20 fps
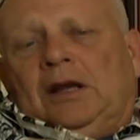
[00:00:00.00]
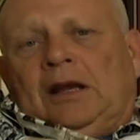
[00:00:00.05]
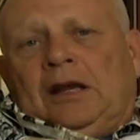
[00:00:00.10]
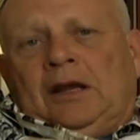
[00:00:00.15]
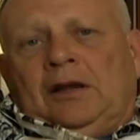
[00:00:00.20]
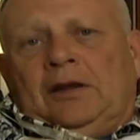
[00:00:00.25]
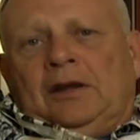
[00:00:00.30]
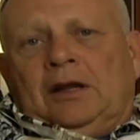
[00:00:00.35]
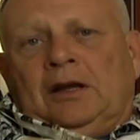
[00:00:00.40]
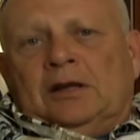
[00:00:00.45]

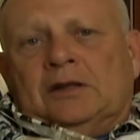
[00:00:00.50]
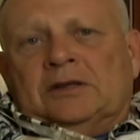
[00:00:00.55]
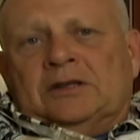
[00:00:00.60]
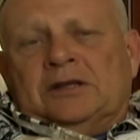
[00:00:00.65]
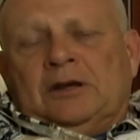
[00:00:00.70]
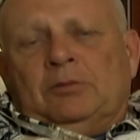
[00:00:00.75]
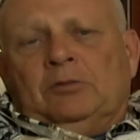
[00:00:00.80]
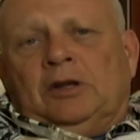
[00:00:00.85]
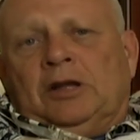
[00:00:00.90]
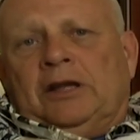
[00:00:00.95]
And then at
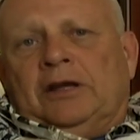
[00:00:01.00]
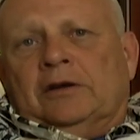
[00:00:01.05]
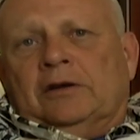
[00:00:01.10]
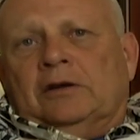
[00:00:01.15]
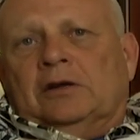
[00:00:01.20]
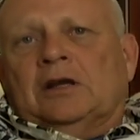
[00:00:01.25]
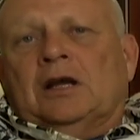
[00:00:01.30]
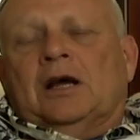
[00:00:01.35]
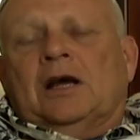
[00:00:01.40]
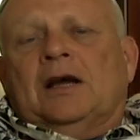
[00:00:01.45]
some
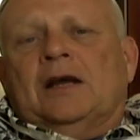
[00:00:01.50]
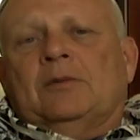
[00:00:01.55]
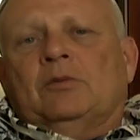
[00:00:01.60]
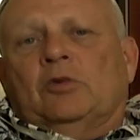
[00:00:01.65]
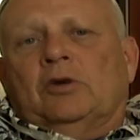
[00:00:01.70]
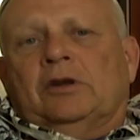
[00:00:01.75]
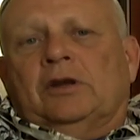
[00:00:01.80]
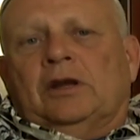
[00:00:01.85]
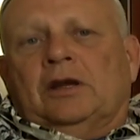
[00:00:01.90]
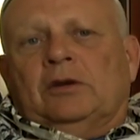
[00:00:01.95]
later time,
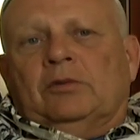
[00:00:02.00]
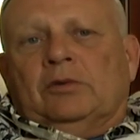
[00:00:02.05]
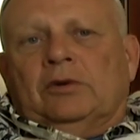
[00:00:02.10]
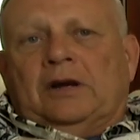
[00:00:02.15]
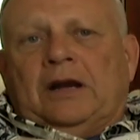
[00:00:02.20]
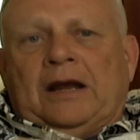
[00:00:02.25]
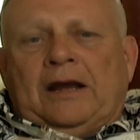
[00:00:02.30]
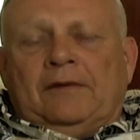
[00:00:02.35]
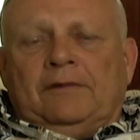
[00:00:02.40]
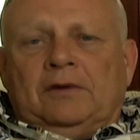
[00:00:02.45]
when they
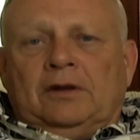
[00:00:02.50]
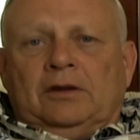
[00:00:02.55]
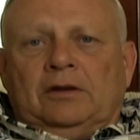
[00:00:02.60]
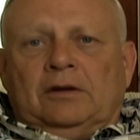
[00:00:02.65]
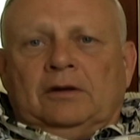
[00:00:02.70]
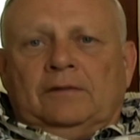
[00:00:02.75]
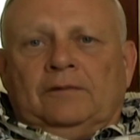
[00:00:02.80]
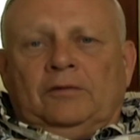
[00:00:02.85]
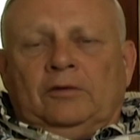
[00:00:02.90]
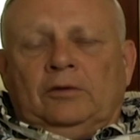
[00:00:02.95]
were having
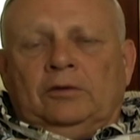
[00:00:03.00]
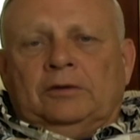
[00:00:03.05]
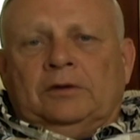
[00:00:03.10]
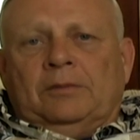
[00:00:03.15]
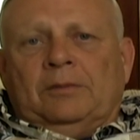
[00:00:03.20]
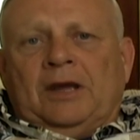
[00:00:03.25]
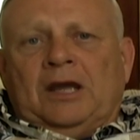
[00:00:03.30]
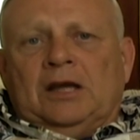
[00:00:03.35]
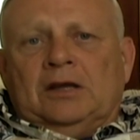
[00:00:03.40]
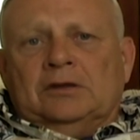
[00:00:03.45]
their full
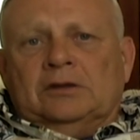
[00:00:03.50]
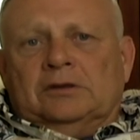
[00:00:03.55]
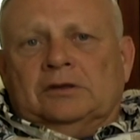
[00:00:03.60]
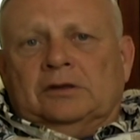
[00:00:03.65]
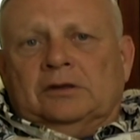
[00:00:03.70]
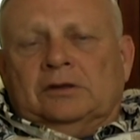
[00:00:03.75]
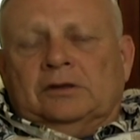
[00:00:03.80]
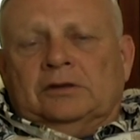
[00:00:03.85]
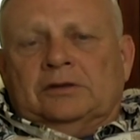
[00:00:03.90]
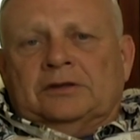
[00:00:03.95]
demands
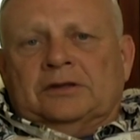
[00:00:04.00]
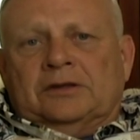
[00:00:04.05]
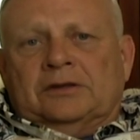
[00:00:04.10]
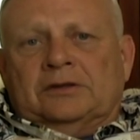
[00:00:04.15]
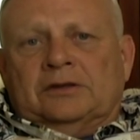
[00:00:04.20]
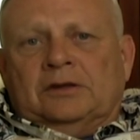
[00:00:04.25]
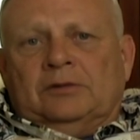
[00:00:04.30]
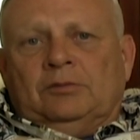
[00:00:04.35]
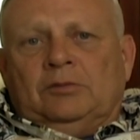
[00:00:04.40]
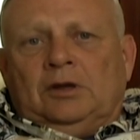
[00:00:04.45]
on the
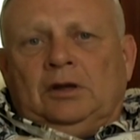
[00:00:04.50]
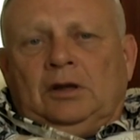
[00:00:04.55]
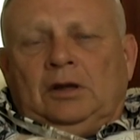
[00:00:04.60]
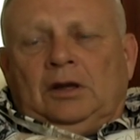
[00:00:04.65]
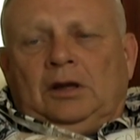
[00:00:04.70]
system,